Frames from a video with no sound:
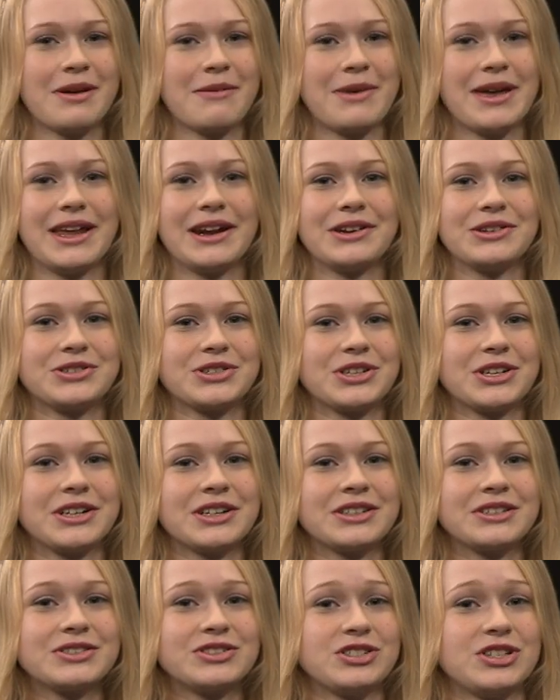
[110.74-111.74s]
my
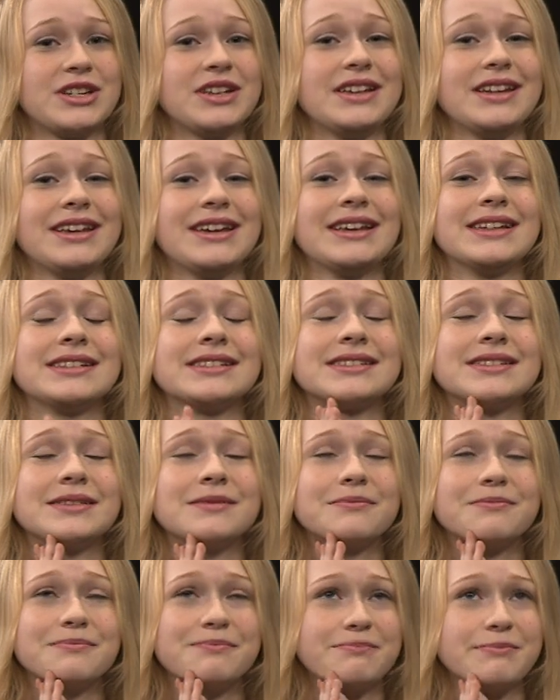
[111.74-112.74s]
manager. She
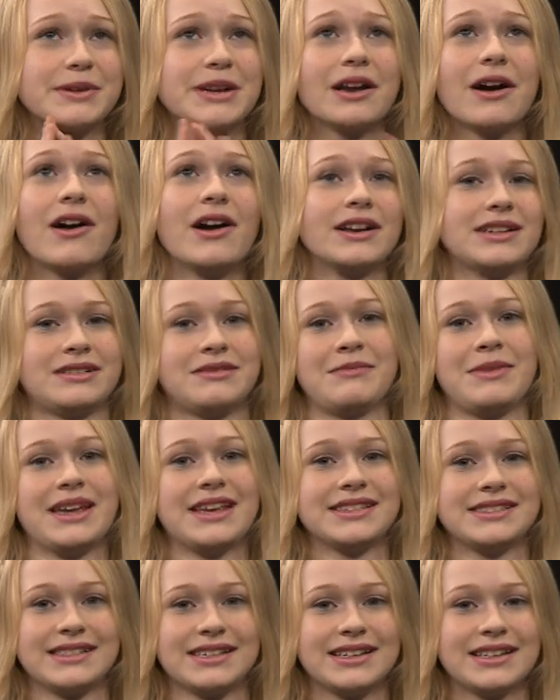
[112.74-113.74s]
is beyond
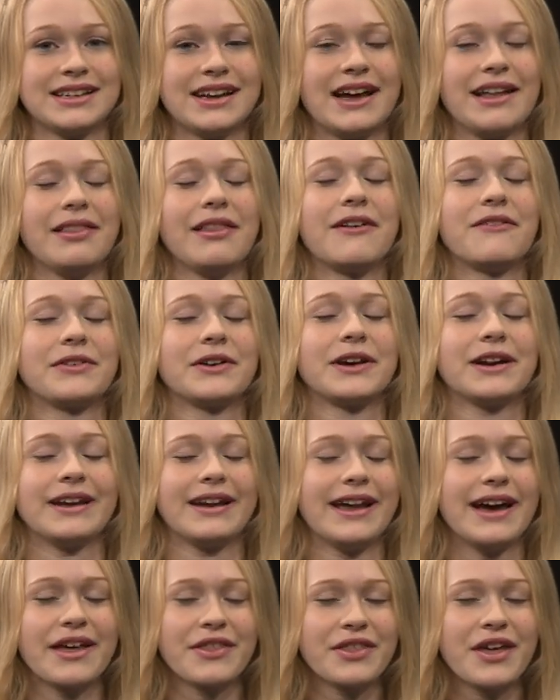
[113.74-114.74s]
amazing. I love her to
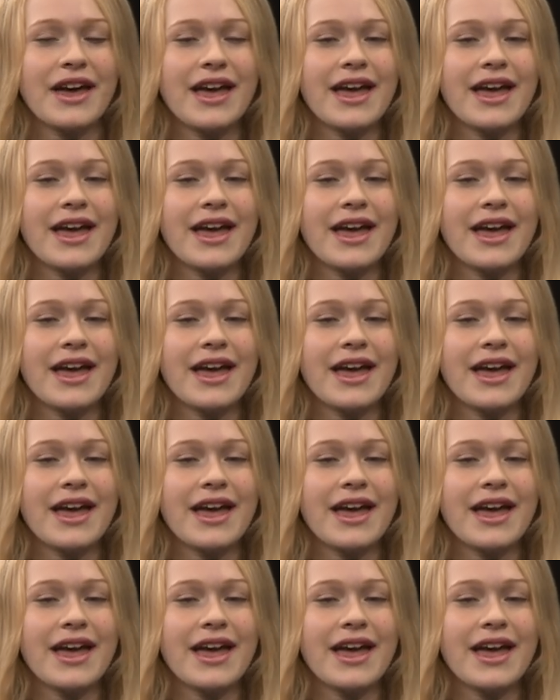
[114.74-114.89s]
death.